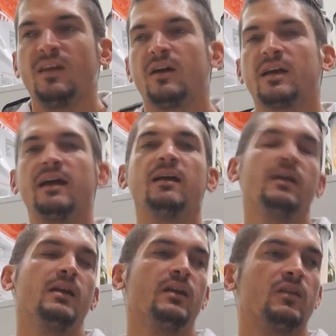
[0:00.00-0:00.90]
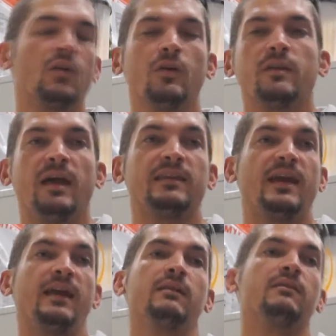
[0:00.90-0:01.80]
Okay? So at
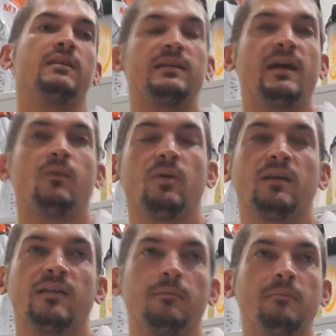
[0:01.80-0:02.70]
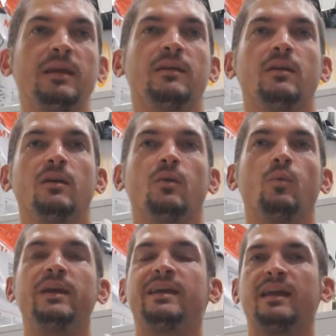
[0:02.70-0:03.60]
the end of the day, what does that mean?
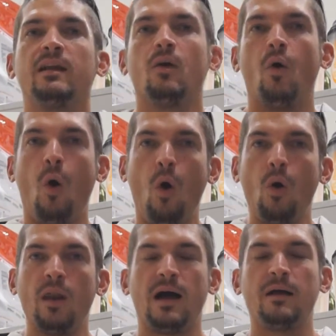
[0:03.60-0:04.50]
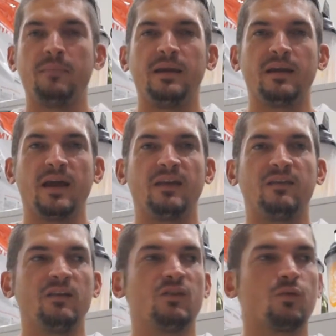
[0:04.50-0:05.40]
We're getting all our amino
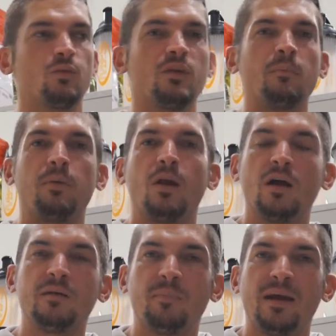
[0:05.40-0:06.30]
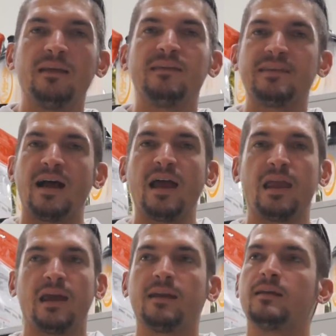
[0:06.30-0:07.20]
acids through the plant-based
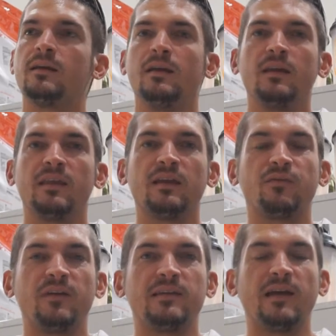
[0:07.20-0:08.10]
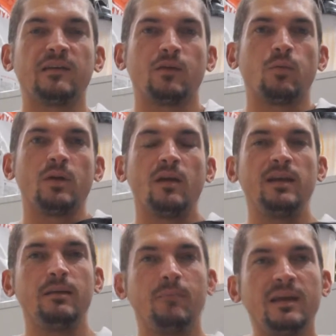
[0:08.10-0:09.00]
diet. That's fantastic. We don't
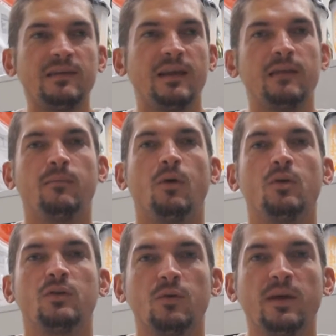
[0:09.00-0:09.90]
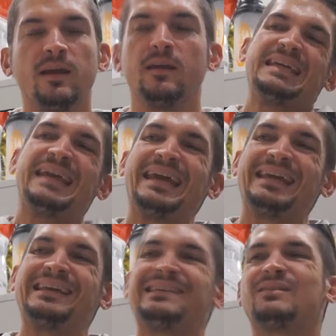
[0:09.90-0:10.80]
need meat anymore, do we?
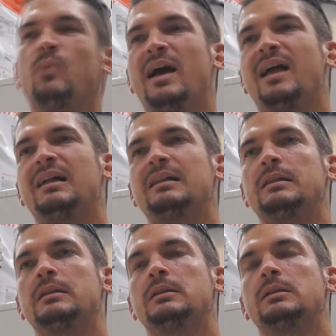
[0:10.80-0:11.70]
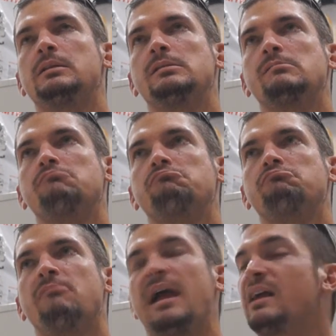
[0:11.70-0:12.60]
Yes, well,
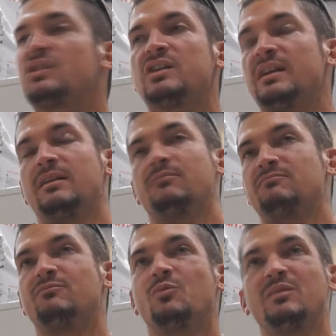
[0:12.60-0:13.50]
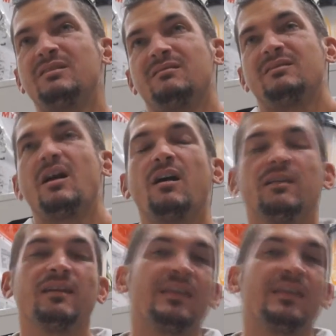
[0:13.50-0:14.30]
actually, we don't.